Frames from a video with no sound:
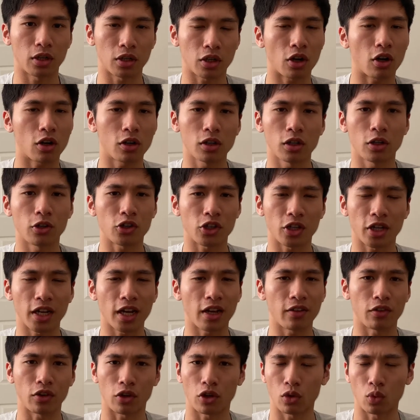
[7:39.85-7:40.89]
college and I
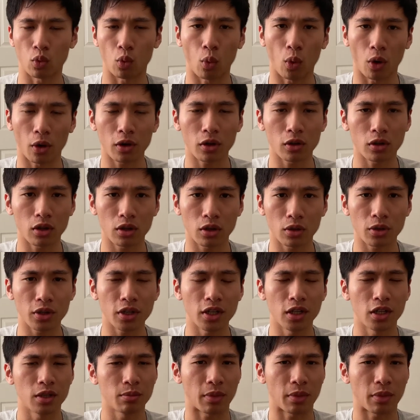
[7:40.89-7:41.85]
have a good workload,